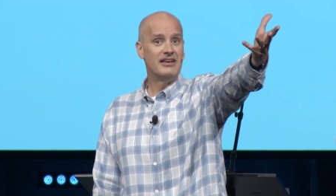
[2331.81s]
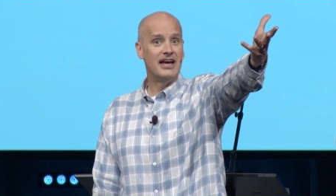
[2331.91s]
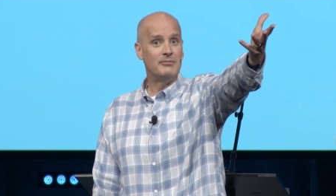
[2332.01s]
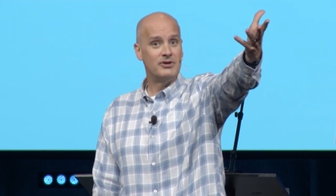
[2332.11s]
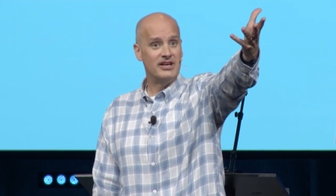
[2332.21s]

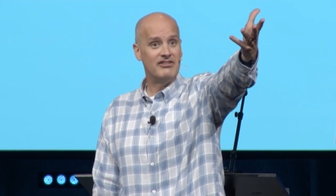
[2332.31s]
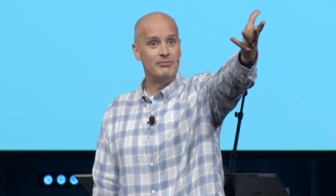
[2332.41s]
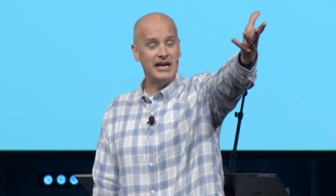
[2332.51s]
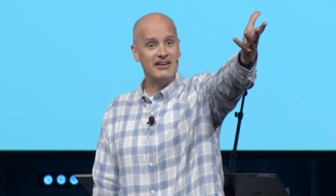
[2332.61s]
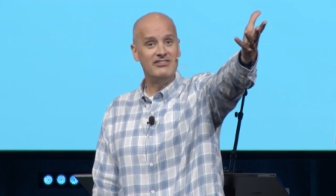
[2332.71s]
I'm going to give
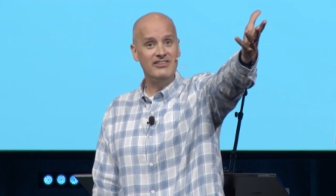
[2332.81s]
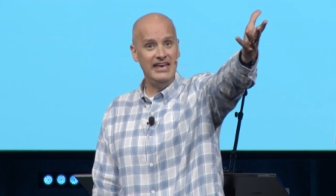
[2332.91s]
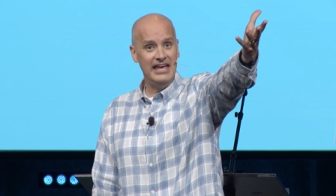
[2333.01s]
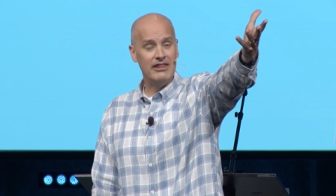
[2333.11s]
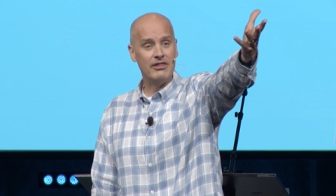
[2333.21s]
back a
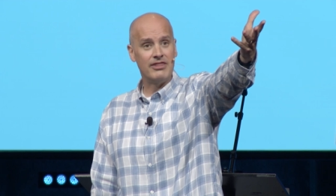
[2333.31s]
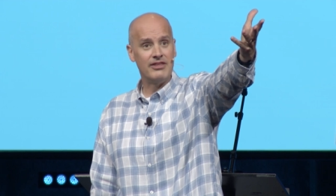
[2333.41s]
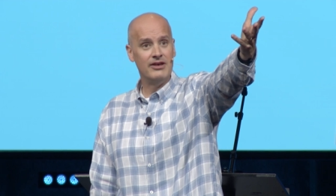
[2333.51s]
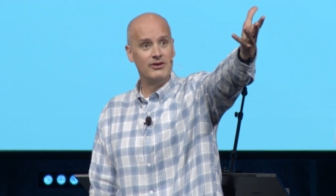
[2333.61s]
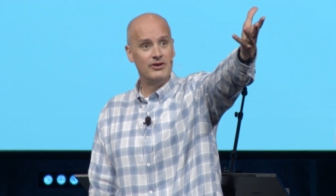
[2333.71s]
tenth
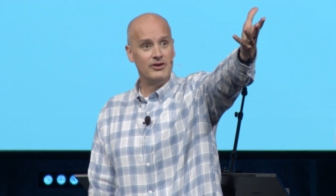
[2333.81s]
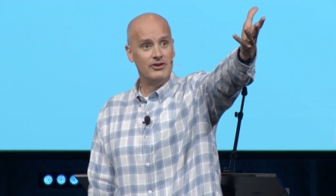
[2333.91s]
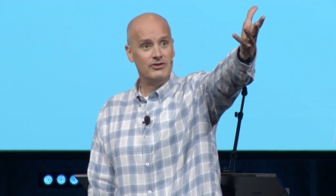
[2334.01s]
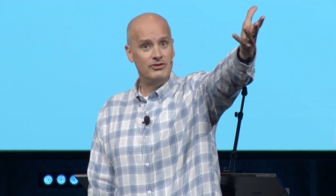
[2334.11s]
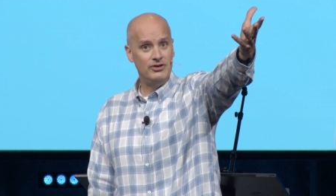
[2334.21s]

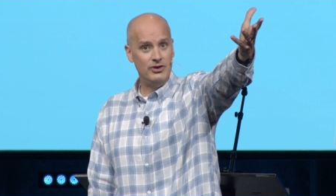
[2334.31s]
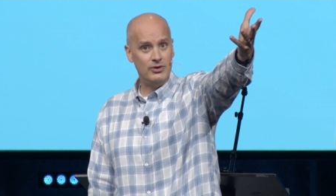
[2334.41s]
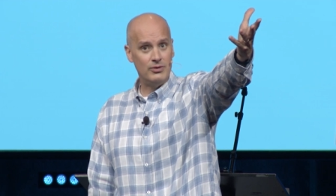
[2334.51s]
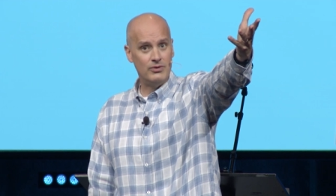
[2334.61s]
to you.